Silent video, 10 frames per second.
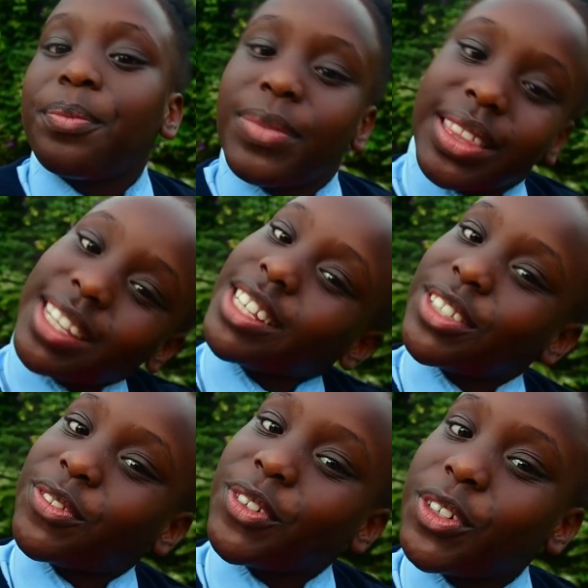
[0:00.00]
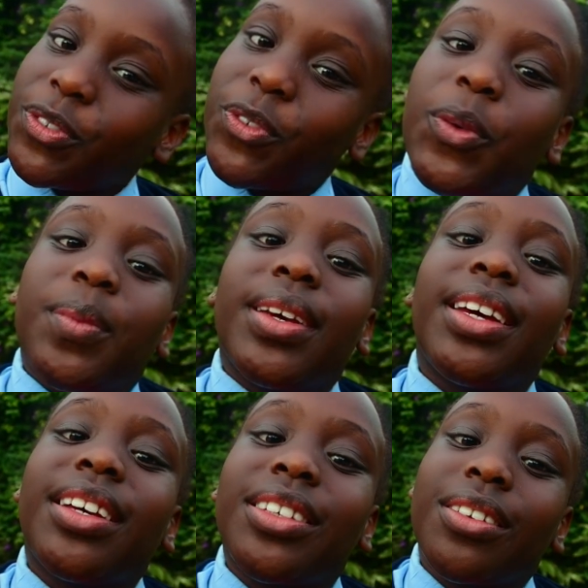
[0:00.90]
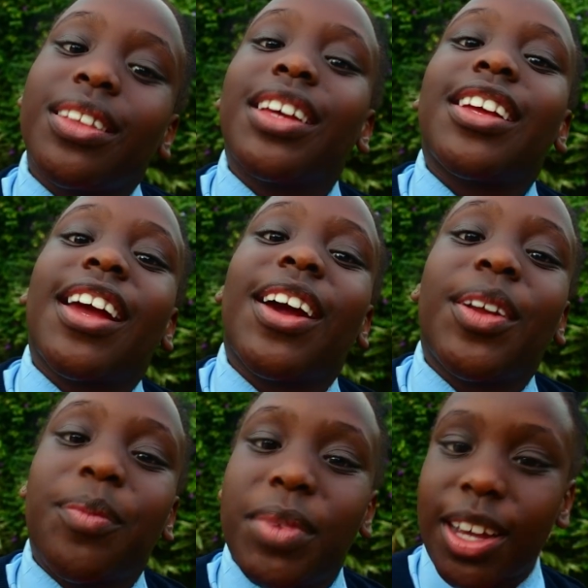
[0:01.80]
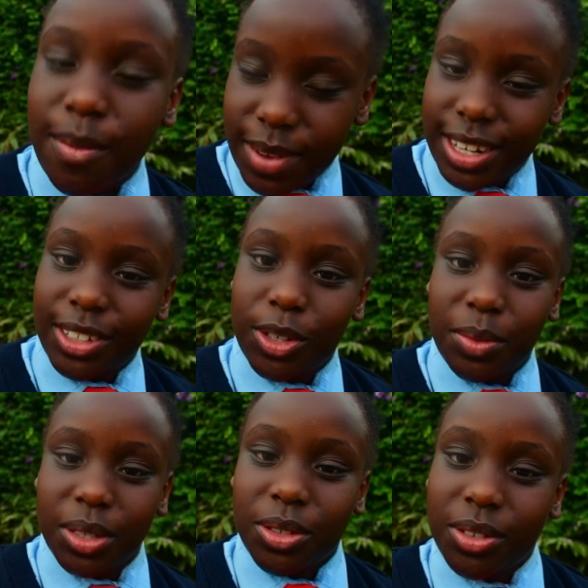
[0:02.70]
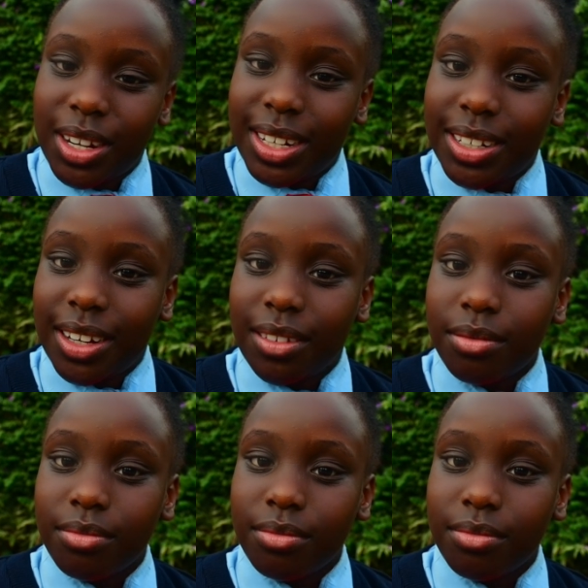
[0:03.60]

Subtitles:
Please vote for me so that I can become a Little Miss Uganda.